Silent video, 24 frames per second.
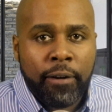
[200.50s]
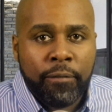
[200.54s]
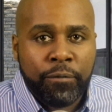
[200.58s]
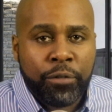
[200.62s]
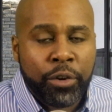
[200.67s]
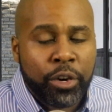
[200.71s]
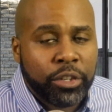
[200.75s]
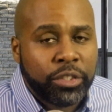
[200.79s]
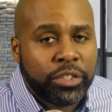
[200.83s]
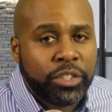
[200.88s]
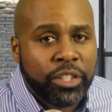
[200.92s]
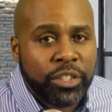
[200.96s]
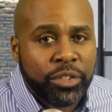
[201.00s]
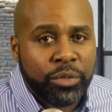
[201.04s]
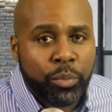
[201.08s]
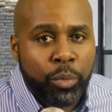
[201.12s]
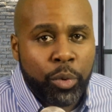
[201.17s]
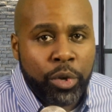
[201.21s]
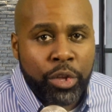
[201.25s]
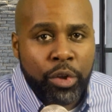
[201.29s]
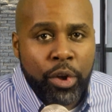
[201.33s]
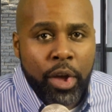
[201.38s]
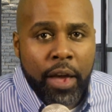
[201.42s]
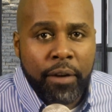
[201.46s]
versus
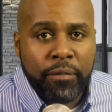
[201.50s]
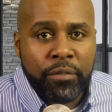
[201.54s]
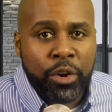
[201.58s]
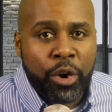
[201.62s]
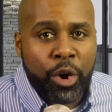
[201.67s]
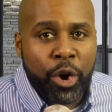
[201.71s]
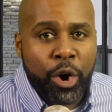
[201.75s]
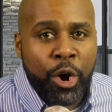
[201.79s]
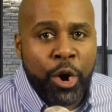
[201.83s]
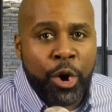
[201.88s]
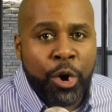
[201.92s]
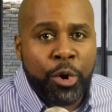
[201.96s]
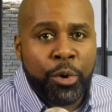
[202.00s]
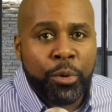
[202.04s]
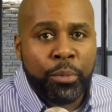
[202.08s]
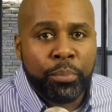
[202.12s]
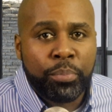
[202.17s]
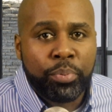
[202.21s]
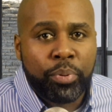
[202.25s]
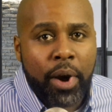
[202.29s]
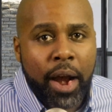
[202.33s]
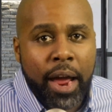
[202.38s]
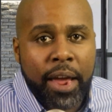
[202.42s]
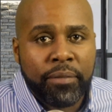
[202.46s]
when you have your
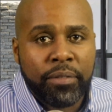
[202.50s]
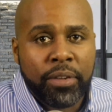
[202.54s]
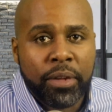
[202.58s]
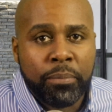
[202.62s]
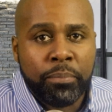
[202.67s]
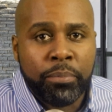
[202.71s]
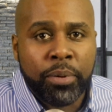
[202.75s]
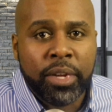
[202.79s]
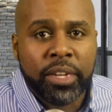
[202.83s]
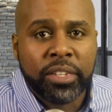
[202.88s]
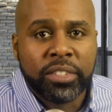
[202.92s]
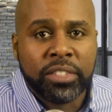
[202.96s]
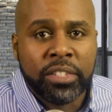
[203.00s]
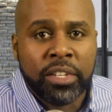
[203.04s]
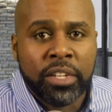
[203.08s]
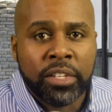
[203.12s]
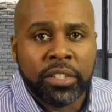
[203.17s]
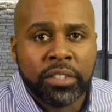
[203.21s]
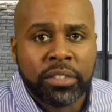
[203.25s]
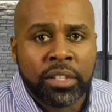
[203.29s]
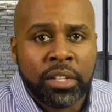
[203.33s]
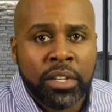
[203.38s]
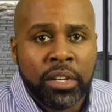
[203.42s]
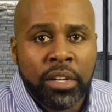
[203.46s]
own private
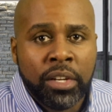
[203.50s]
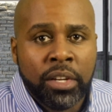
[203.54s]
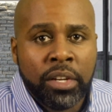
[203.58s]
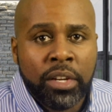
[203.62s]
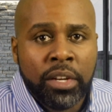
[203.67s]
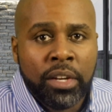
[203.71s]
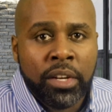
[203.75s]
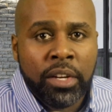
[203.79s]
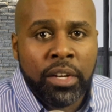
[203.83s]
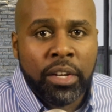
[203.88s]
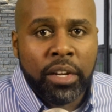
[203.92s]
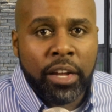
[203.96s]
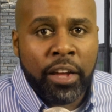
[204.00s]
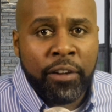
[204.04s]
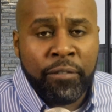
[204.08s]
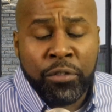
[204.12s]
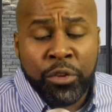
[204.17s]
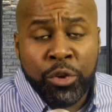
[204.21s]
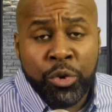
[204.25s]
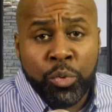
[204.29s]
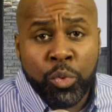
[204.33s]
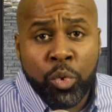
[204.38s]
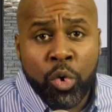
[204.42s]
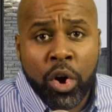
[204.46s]
business, if
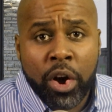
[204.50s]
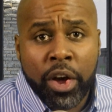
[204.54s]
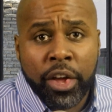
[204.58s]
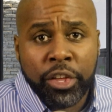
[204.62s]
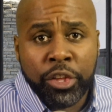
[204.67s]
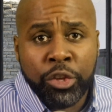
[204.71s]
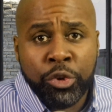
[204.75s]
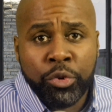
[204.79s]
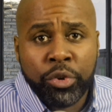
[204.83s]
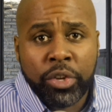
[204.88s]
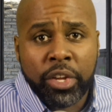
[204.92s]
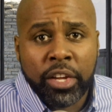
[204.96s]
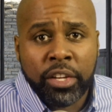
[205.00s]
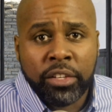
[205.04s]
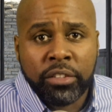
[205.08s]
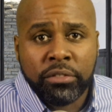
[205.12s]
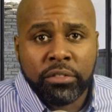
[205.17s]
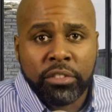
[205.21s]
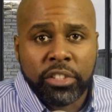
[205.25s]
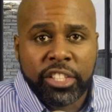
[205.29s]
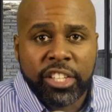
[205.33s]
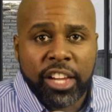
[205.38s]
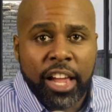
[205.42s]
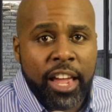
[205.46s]
you want, you
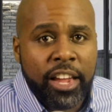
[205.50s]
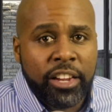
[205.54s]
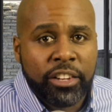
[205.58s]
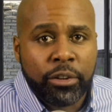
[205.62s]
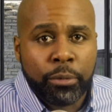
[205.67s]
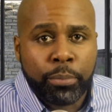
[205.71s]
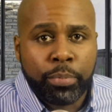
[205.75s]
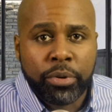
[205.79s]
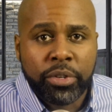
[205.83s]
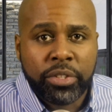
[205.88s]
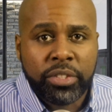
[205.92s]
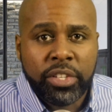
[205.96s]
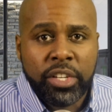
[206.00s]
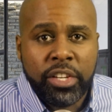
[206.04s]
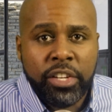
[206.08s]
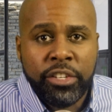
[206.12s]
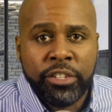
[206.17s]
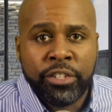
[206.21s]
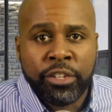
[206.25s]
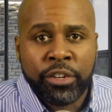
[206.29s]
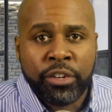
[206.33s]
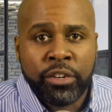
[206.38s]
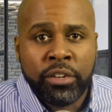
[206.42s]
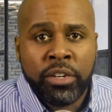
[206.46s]
can change the
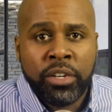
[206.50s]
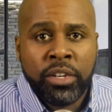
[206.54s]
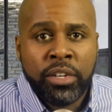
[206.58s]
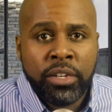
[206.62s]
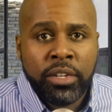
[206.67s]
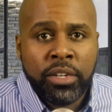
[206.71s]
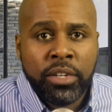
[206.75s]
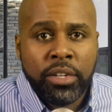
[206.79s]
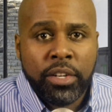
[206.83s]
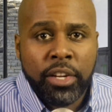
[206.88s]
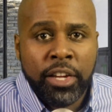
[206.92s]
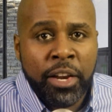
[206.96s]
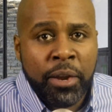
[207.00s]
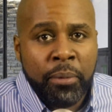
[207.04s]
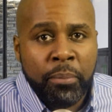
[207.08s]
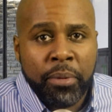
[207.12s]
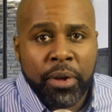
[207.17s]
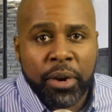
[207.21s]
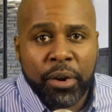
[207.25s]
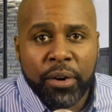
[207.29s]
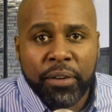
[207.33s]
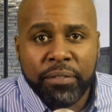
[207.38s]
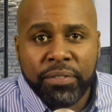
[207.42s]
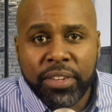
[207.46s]
procedure in the
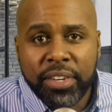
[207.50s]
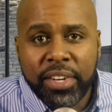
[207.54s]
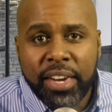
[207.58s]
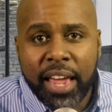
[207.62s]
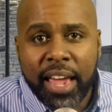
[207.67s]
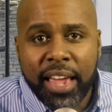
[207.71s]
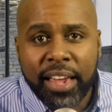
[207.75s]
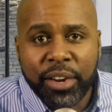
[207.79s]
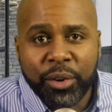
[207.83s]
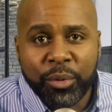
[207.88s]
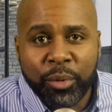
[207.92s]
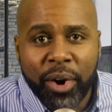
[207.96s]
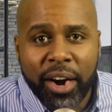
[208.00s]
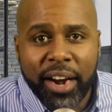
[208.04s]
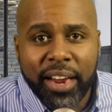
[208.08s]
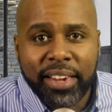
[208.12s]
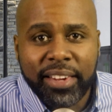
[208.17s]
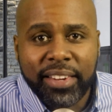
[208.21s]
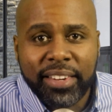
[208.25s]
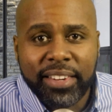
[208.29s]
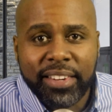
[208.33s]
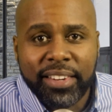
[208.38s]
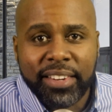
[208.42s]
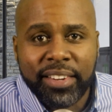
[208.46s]
middle of the day,
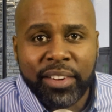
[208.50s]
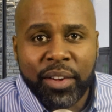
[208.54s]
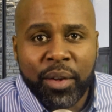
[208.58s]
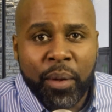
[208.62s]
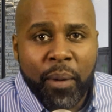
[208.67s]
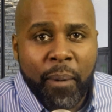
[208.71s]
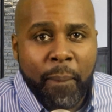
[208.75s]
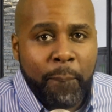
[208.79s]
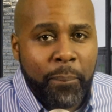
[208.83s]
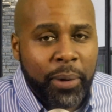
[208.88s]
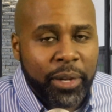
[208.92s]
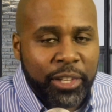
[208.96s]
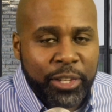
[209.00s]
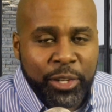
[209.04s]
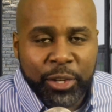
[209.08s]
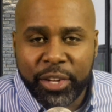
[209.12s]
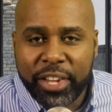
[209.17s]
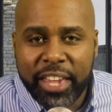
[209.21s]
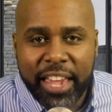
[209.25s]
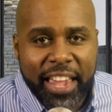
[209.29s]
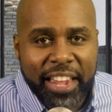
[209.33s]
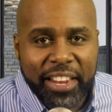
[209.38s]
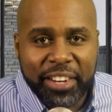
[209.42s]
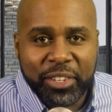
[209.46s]
right? But you
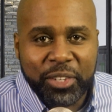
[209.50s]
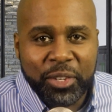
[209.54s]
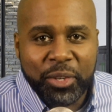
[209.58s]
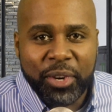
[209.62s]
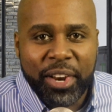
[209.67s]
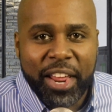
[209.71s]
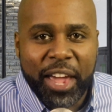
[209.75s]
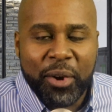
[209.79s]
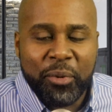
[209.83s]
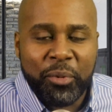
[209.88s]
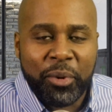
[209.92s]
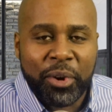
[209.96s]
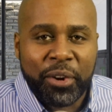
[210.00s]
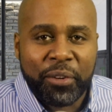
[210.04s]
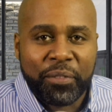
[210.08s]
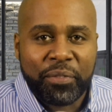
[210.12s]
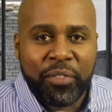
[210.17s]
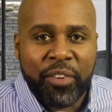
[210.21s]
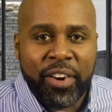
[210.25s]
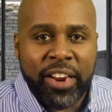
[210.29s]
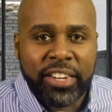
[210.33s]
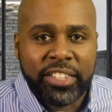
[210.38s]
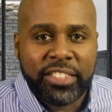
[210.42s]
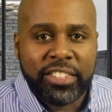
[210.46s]
can't do that with a
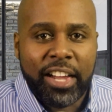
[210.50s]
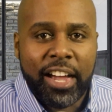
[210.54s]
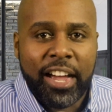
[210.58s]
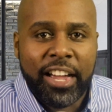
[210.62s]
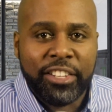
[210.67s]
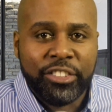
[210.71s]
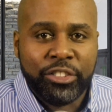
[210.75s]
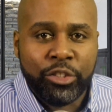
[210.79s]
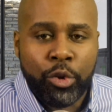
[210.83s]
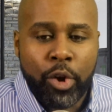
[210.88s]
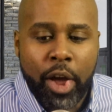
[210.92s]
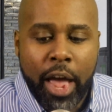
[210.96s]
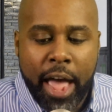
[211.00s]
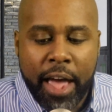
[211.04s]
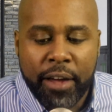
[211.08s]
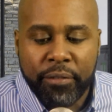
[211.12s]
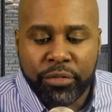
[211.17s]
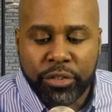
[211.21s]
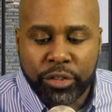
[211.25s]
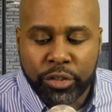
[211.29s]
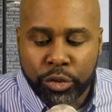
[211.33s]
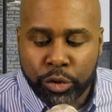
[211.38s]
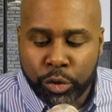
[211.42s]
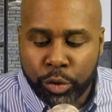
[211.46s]
franchise. You
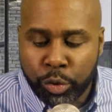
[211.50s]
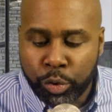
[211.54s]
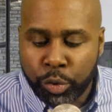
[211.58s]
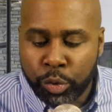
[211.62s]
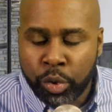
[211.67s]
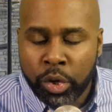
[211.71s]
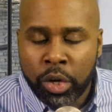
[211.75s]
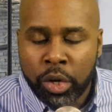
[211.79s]
have to